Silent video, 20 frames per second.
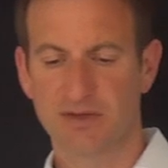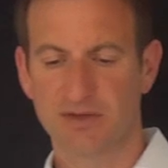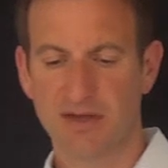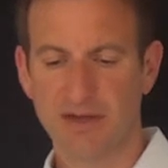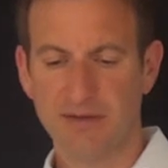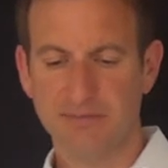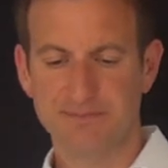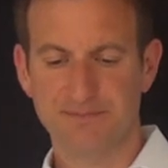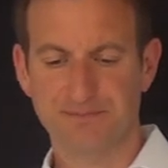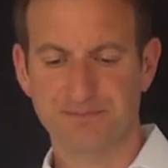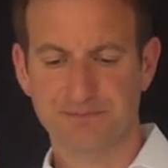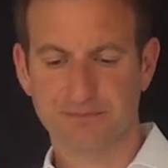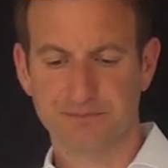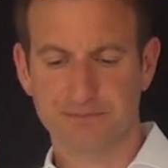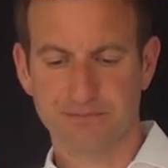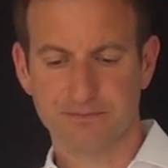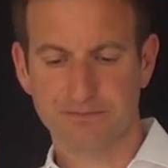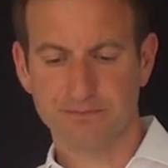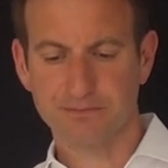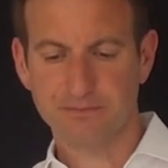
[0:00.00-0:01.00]
Okay?
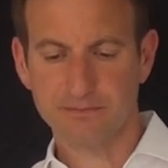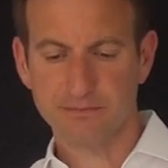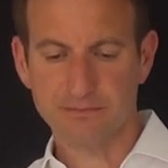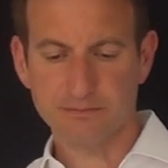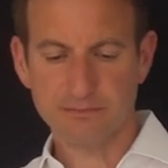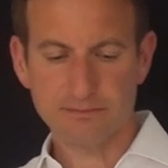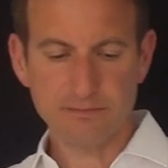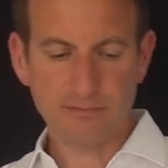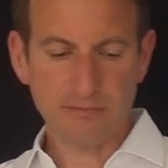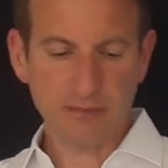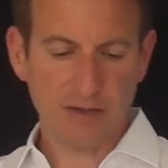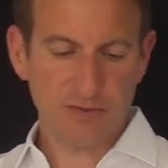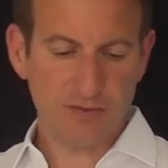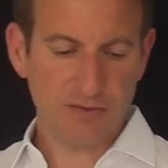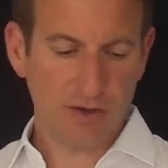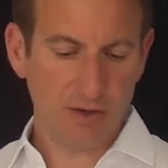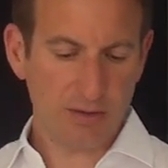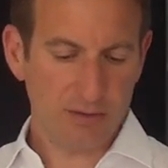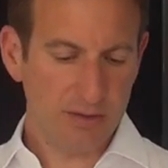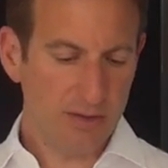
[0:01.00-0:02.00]

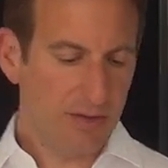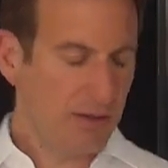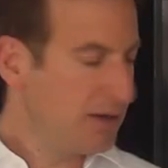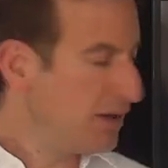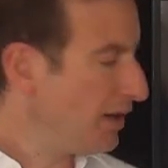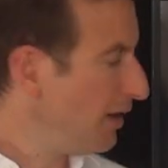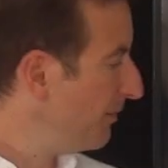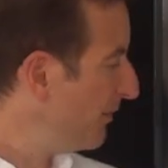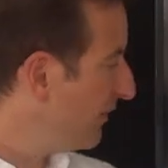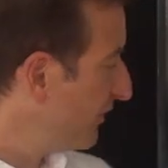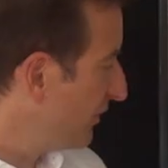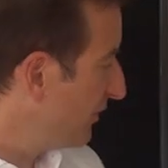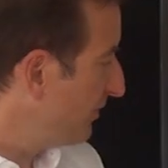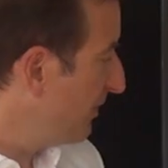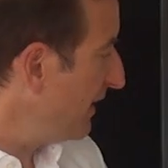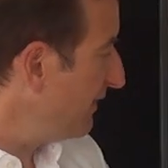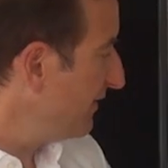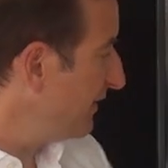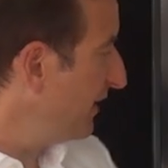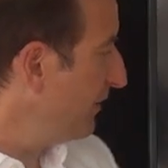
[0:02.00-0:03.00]
So this is
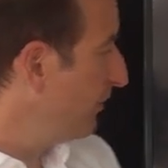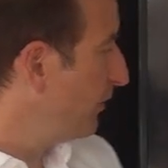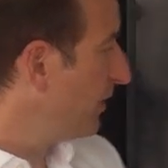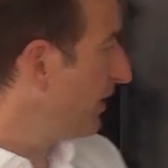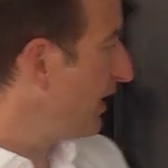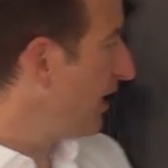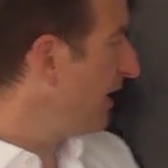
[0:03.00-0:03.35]
basically what